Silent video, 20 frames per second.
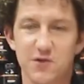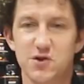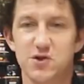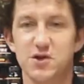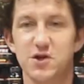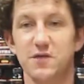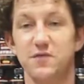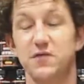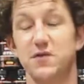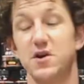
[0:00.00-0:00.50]
to
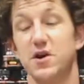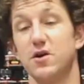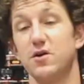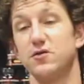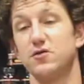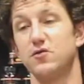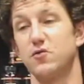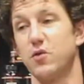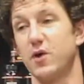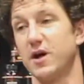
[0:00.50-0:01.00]
shift
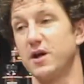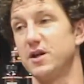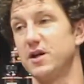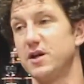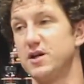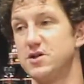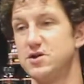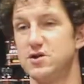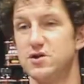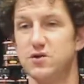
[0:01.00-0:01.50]
gears
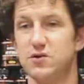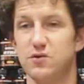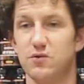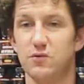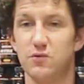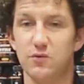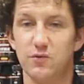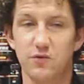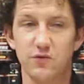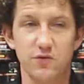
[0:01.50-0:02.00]
quickly
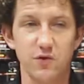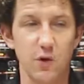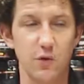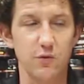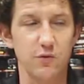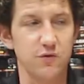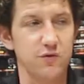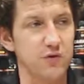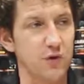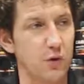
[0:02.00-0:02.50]
to
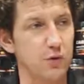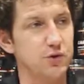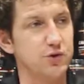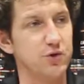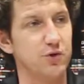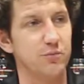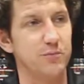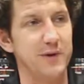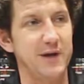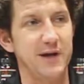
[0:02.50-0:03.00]

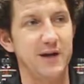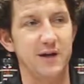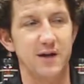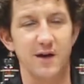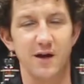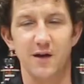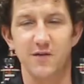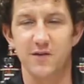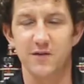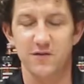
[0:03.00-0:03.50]
social
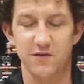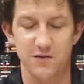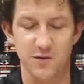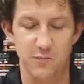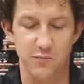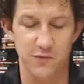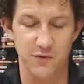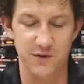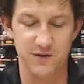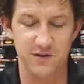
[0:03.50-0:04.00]
media. This
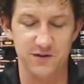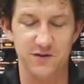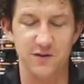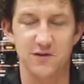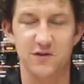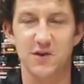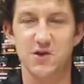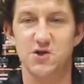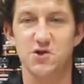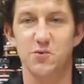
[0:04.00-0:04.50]
is a
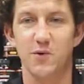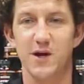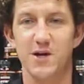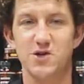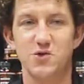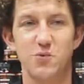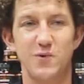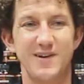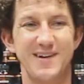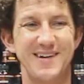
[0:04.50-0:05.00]

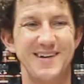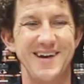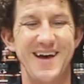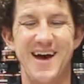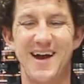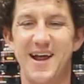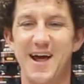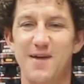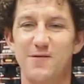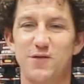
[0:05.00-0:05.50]
situation we did
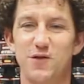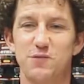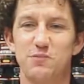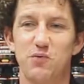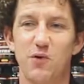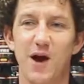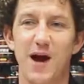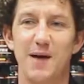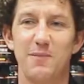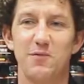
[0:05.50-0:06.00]
not have this
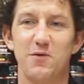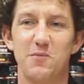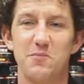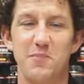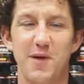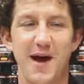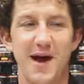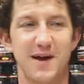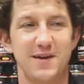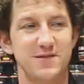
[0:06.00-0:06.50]
problem
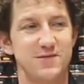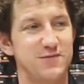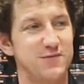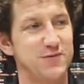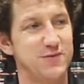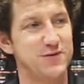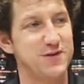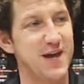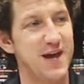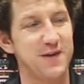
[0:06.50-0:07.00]
back
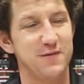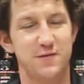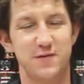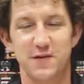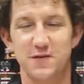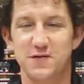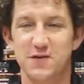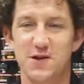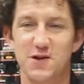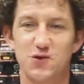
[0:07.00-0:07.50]
10,
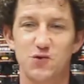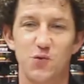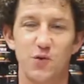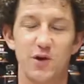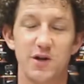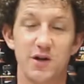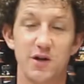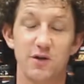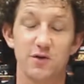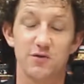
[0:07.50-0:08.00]
15,
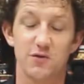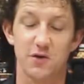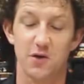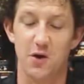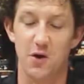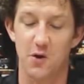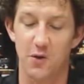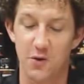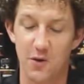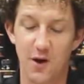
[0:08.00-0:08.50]
20 years
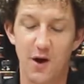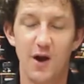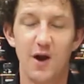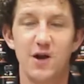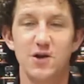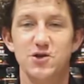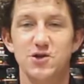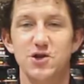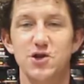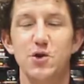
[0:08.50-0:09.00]
ago.
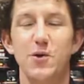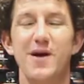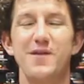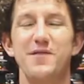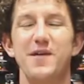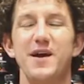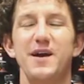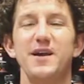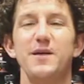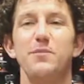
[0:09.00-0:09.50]
Do you
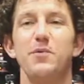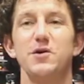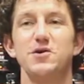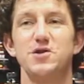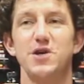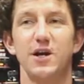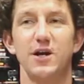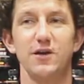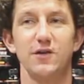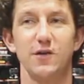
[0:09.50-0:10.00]
have any
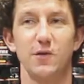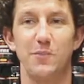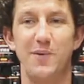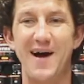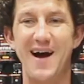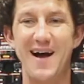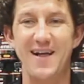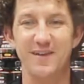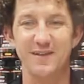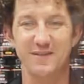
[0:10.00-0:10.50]
particular
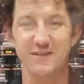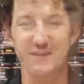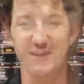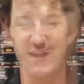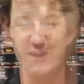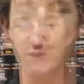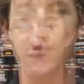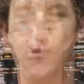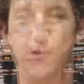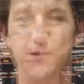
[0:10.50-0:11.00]
policy
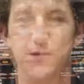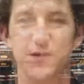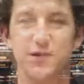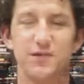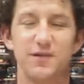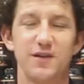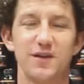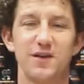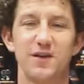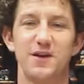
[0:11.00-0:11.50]
at your
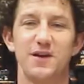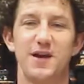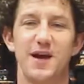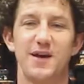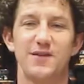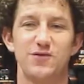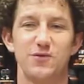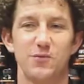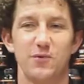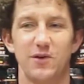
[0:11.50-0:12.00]
facility
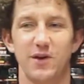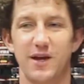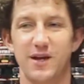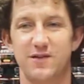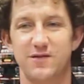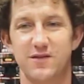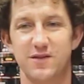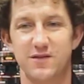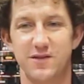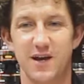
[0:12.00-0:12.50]
as it
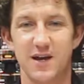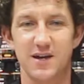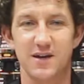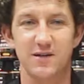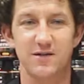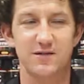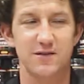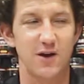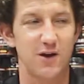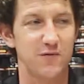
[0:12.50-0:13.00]
relates to
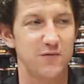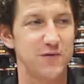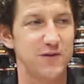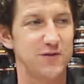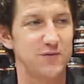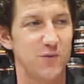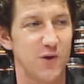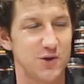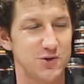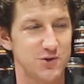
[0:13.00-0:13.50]
taking
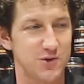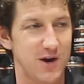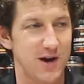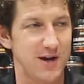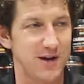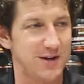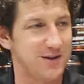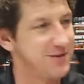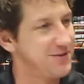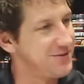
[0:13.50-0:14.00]
selfies while
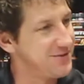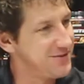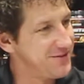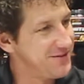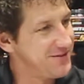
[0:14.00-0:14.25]
training?